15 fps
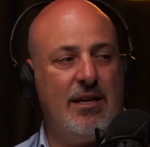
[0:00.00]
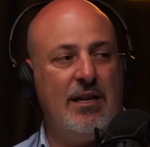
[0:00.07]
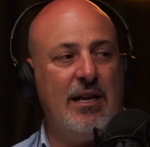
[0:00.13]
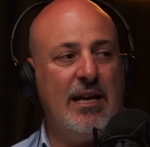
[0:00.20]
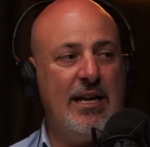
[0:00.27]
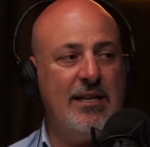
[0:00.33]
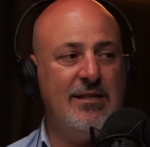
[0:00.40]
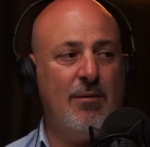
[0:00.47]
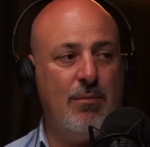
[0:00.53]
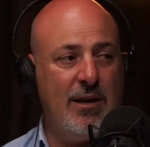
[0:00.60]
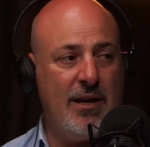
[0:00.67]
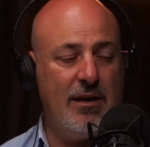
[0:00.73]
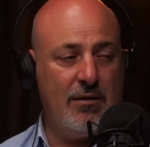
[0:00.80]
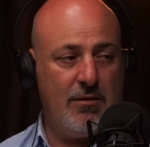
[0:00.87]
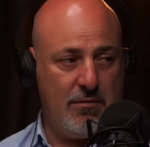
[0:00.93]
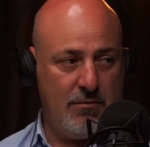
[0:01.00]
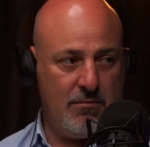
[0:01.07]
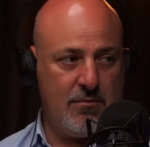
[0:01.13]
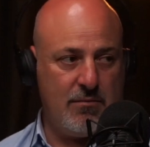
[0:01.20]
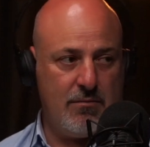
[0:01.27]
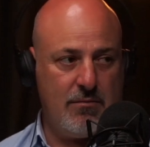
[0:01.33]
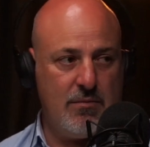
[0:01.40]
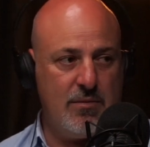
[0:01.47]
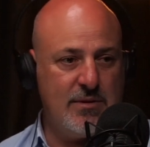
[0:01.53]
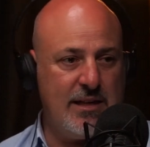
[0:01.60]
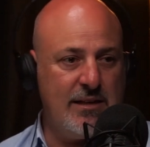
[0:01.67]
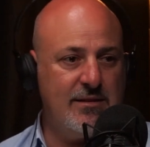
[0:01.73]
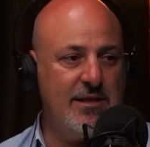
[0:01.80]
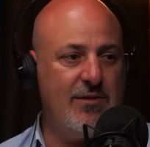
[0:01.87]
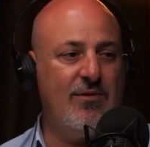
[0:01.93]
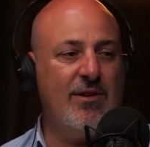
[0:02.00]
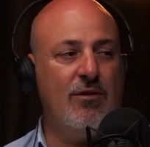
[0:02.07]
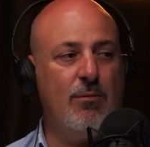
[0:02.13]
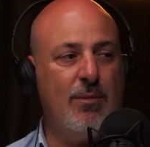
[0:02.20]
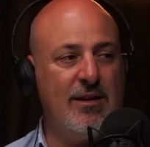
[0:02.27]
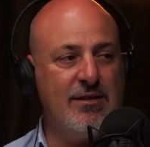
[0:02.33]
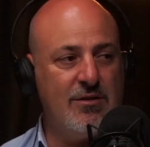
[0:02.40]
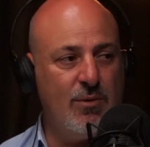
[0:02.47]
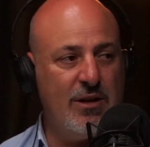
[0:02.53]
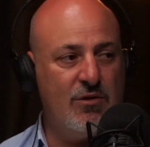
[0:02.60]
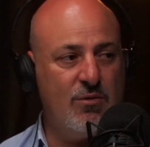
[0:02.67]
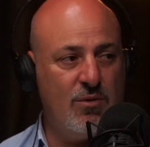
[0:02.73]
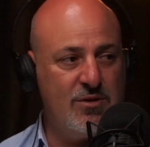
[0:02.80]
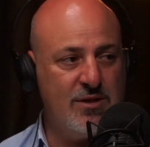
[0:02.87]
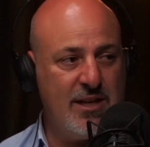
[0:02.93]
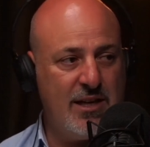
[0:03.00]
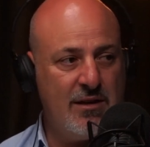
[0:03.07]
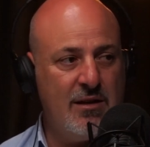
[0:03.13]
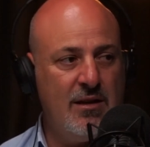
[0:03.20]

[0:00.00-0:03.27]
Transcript: it ends up being say $700 a week towards the end,